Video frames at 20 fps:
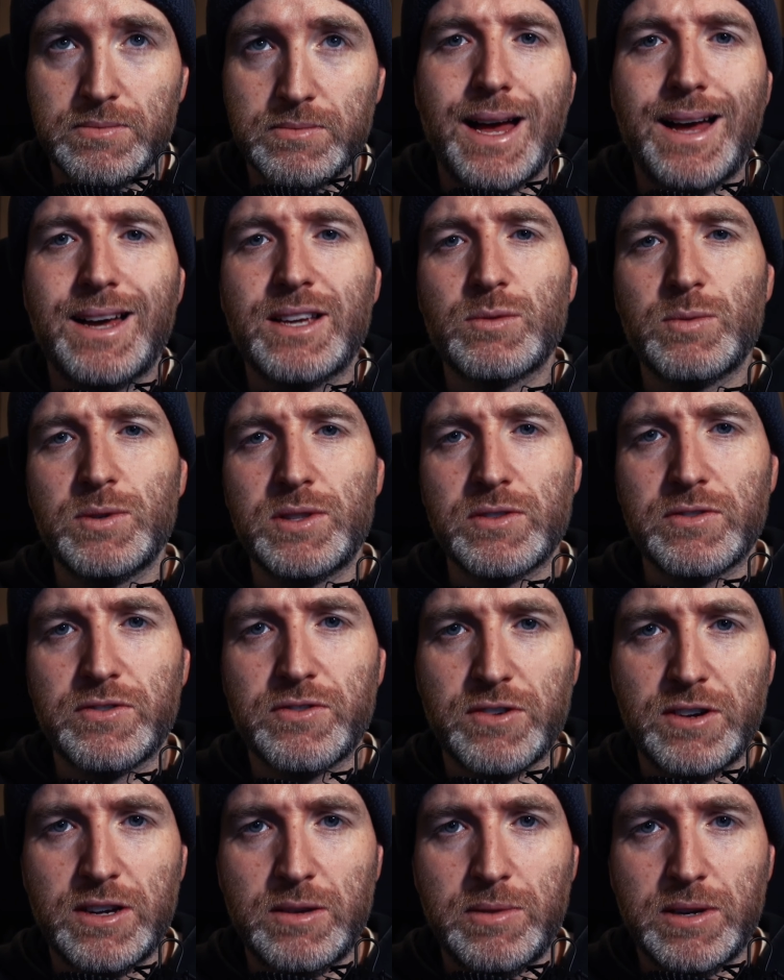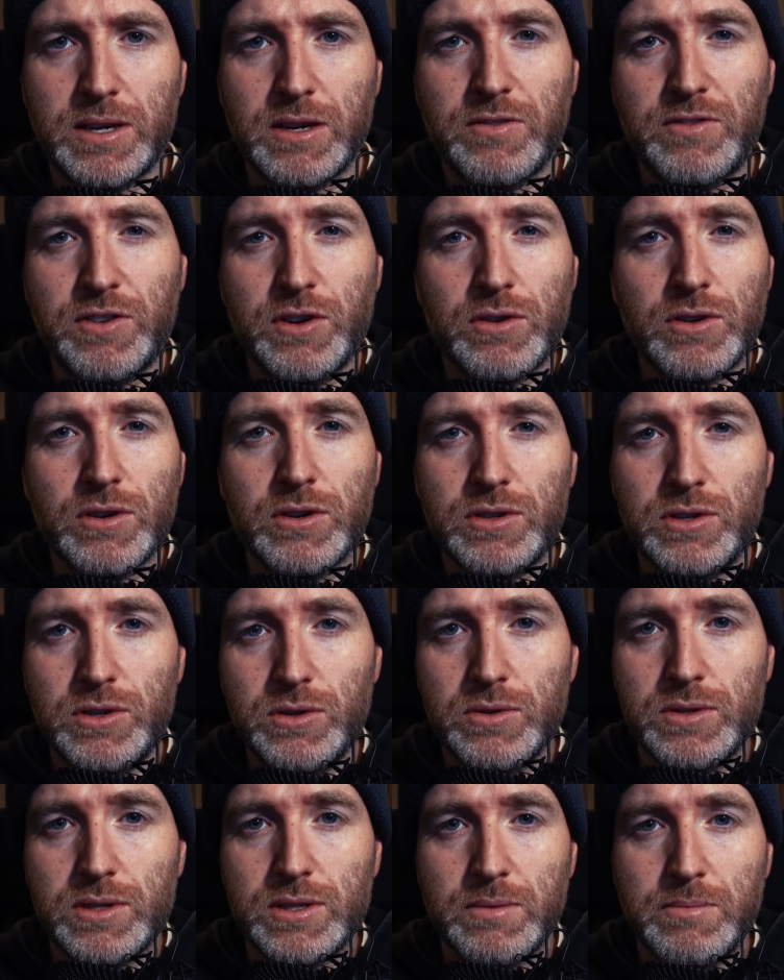As with the framing, if you're not
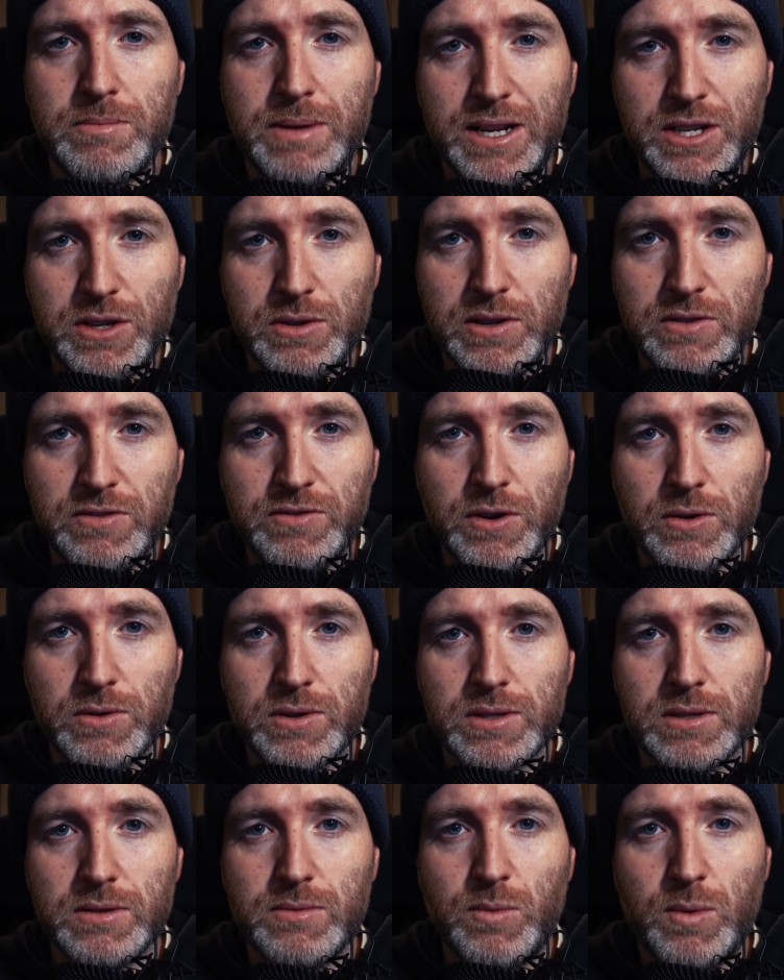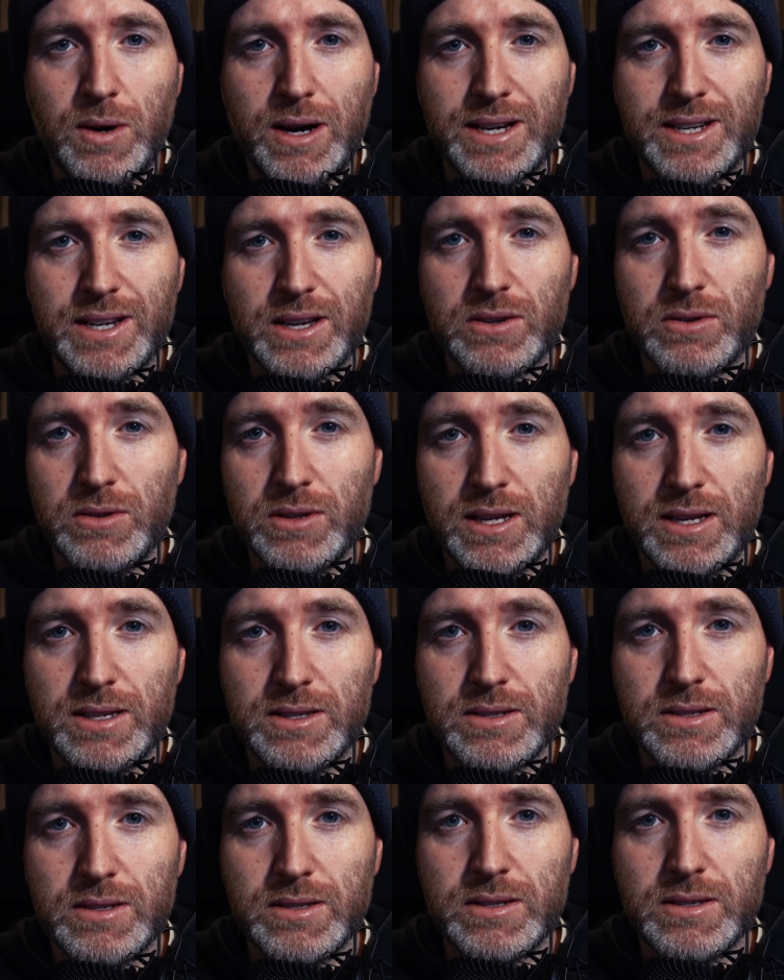used to manually focusing wide-angle
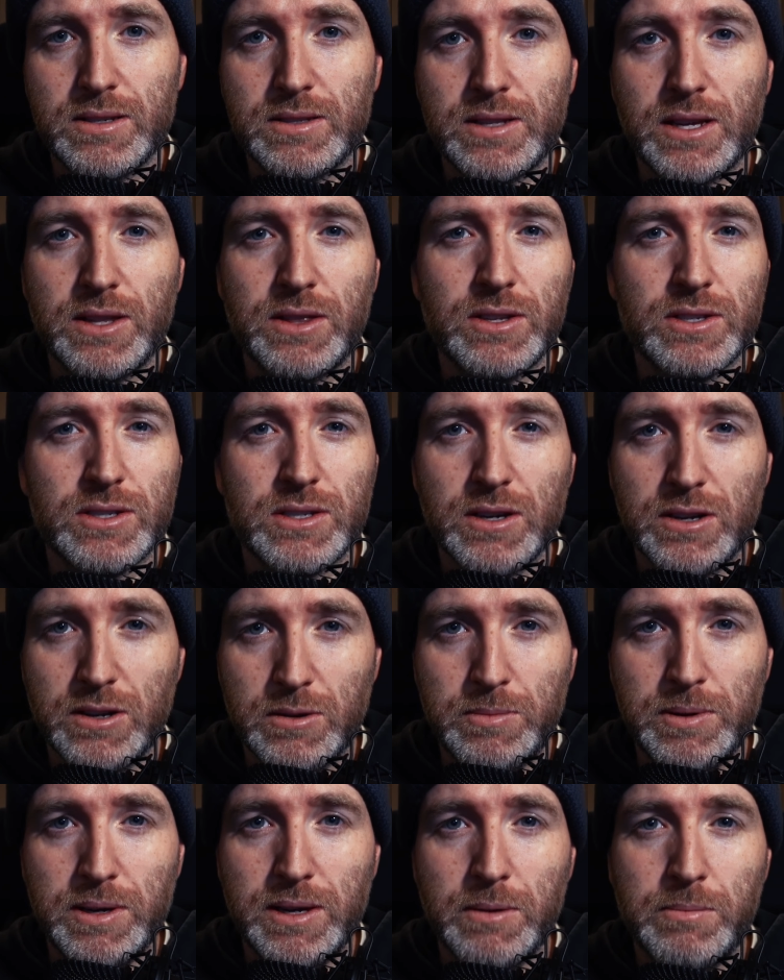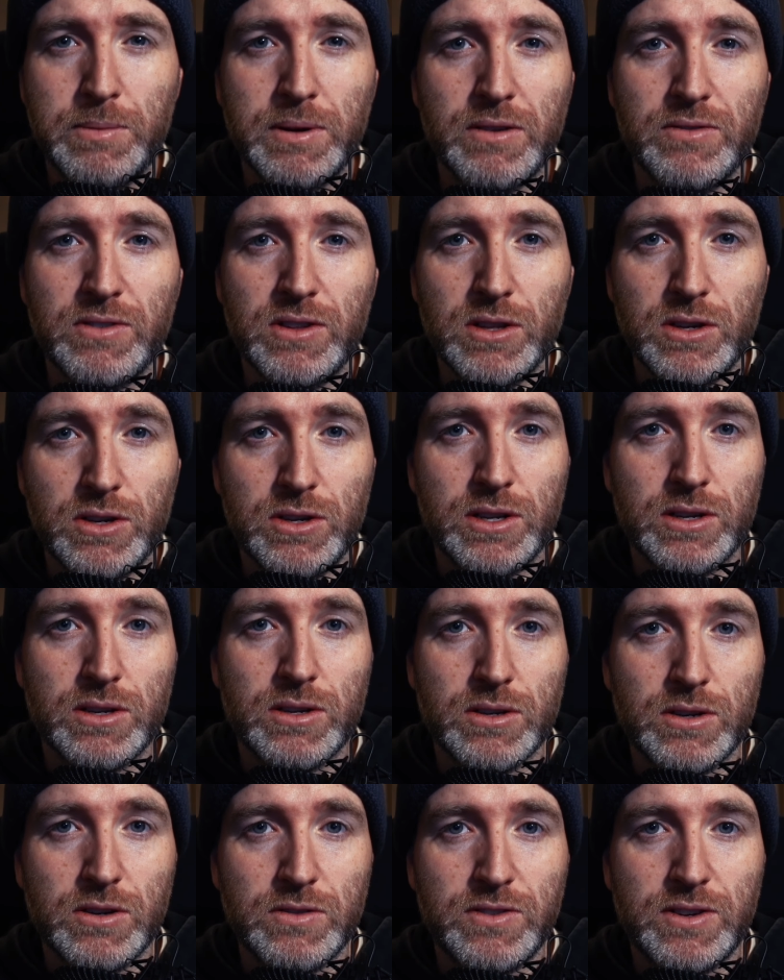lenses, then there's going to be a bit of a learning
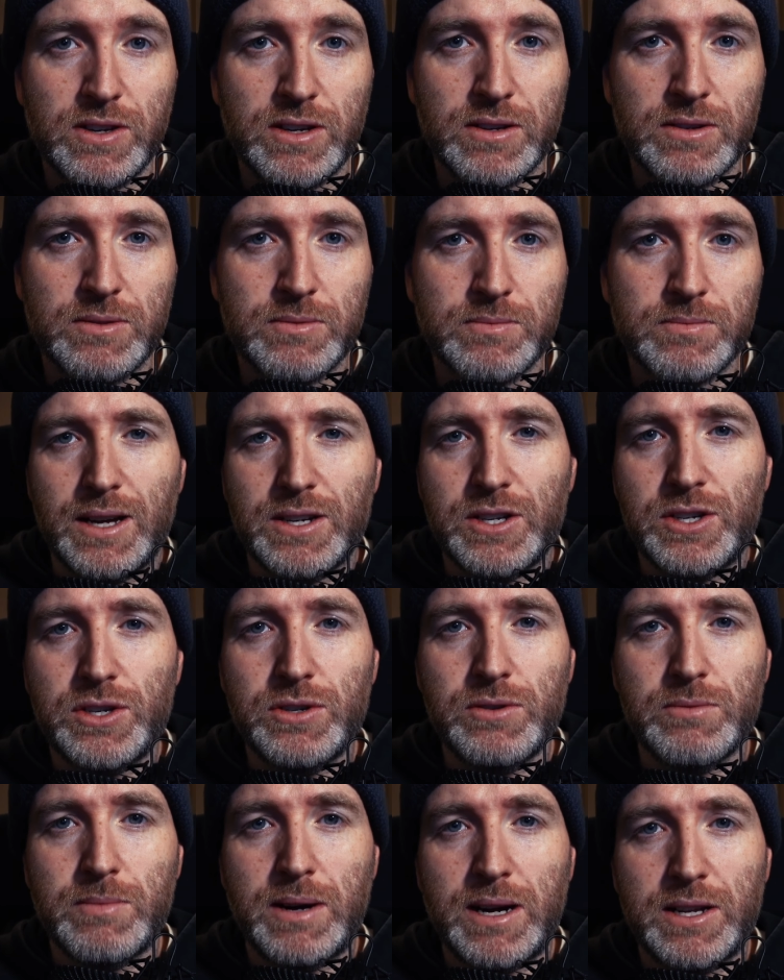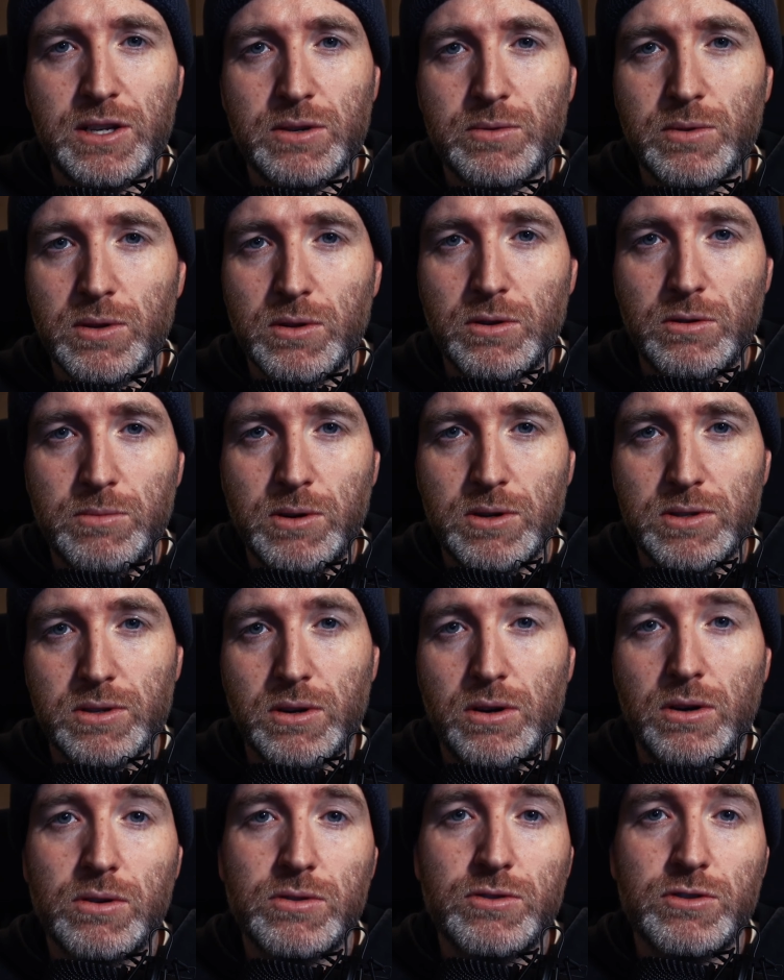curve here. I shoot manual almost
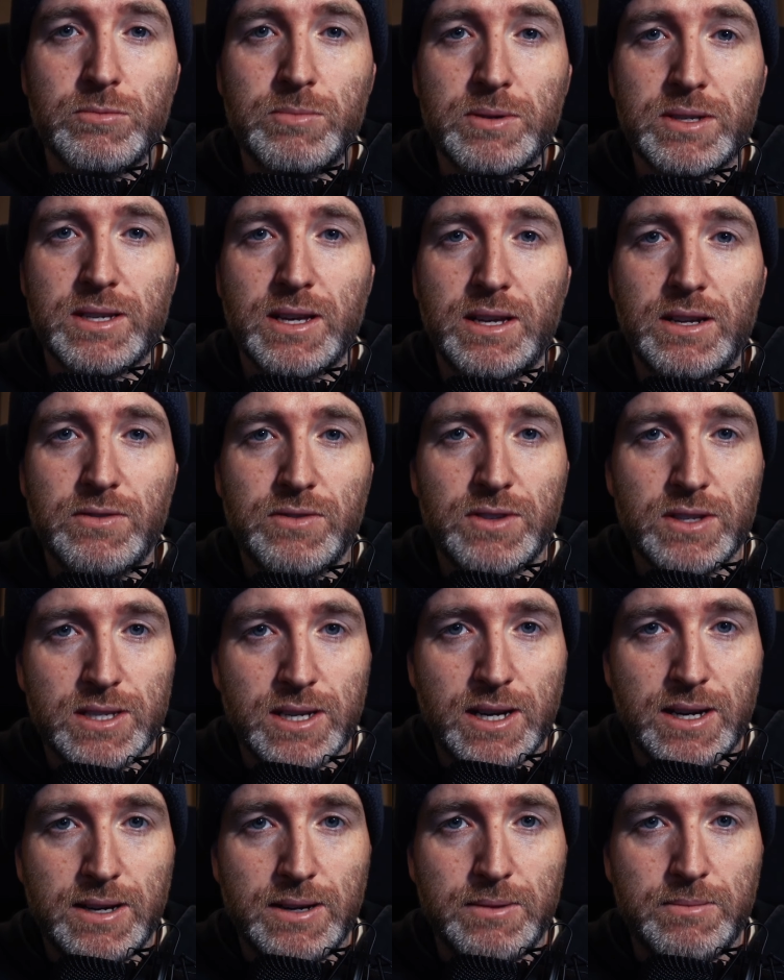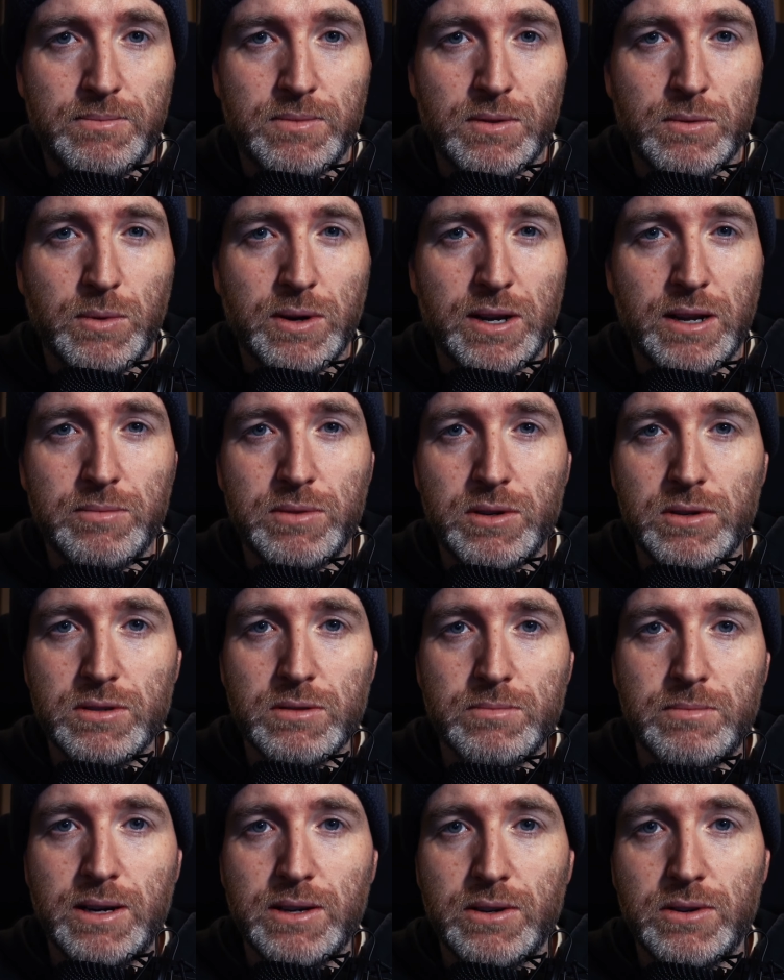100% of the time when I'm
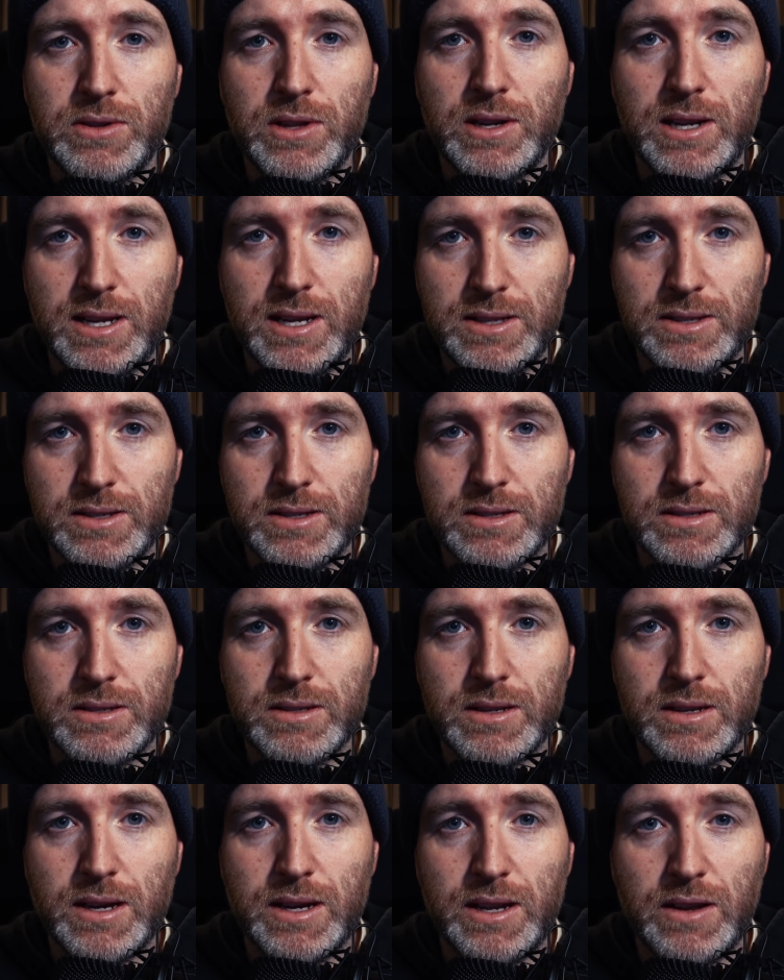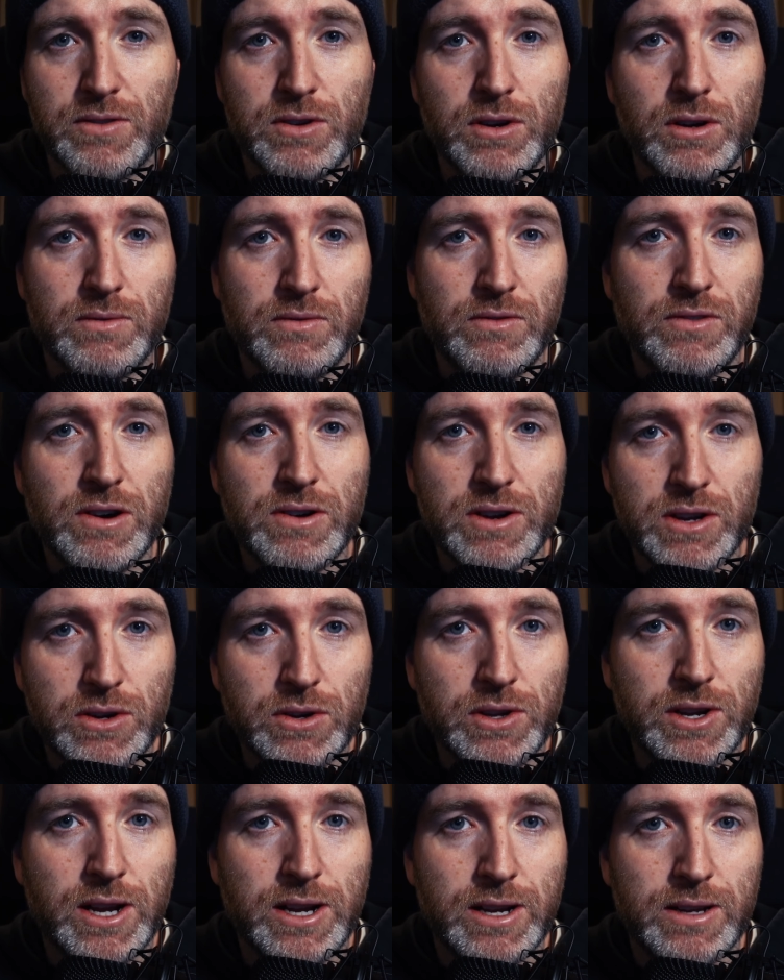using my other lenses, and I've gotten very
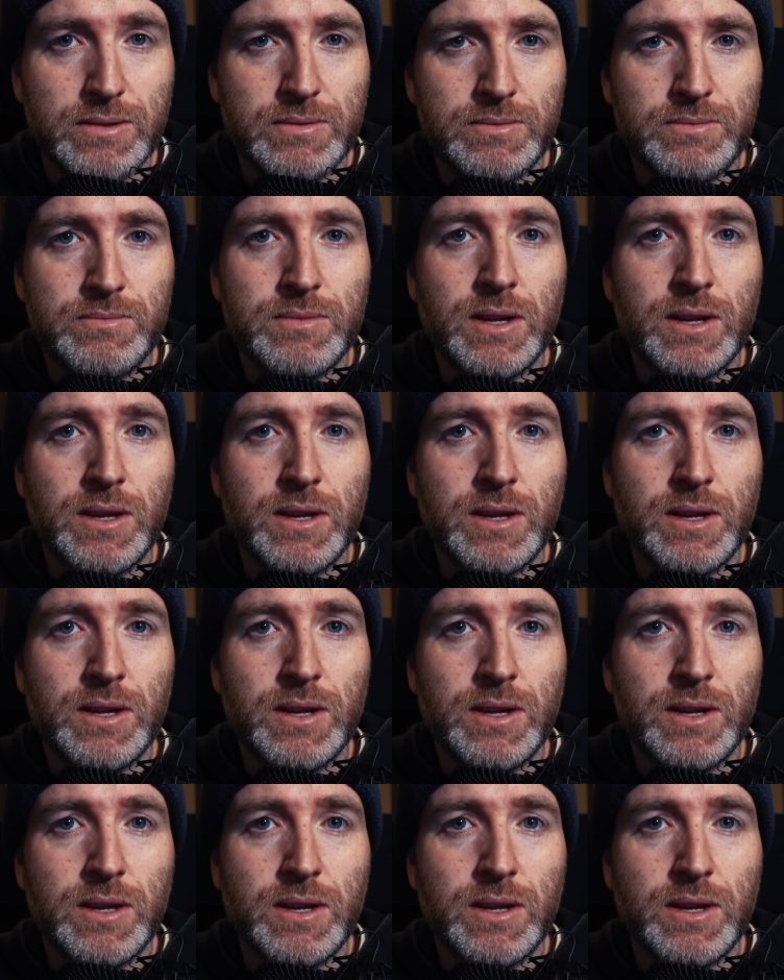good at it.